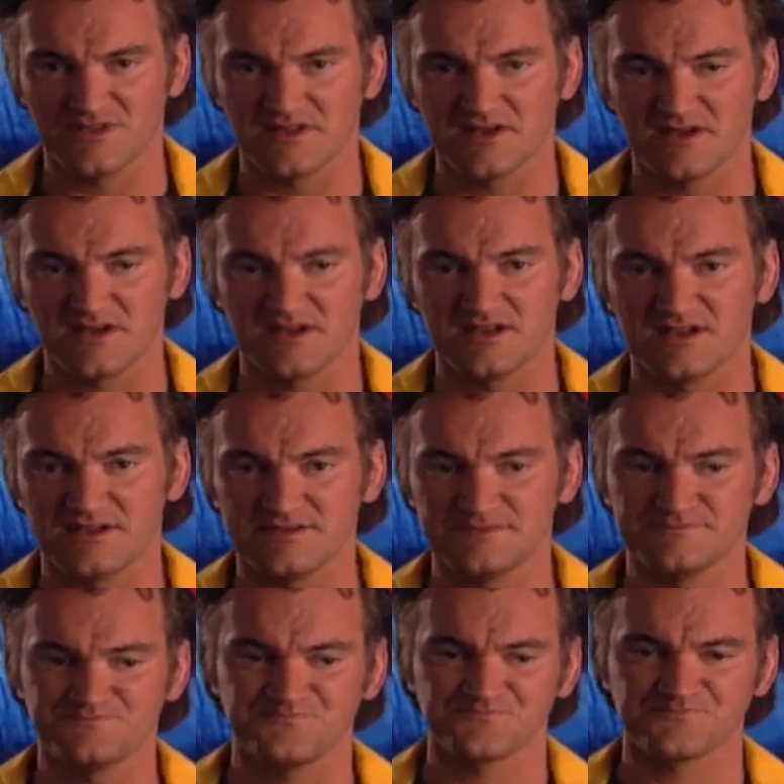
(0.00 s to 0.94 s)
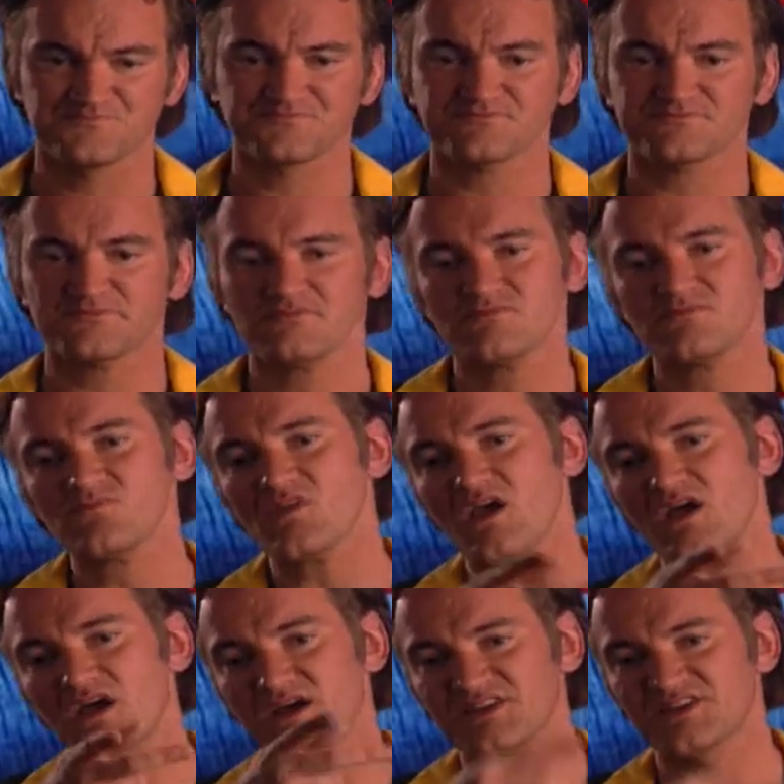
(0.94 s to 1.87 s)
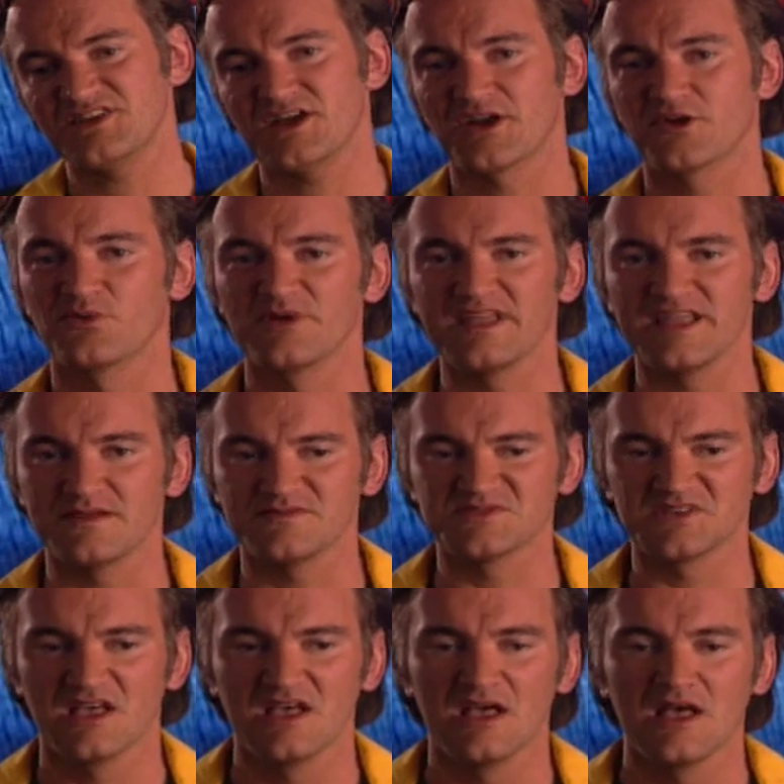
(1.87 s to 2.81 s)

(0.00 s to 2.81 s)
a uh, um, uh, Keanu Reeves.